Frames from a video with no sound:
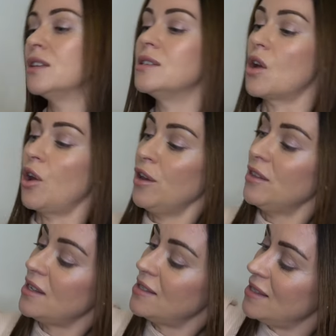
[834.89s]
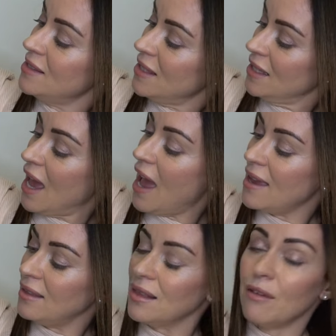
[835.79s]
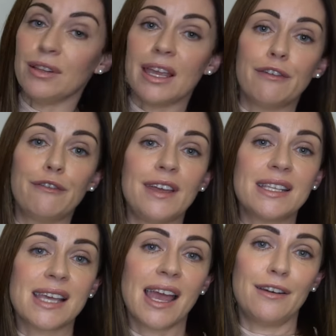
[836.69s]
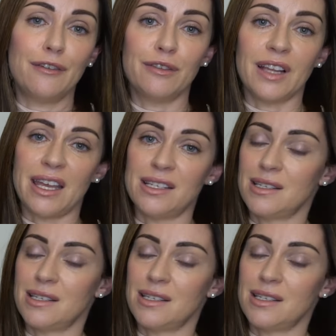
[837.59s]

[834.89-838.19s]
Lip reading: So this is in a lovely fit and flare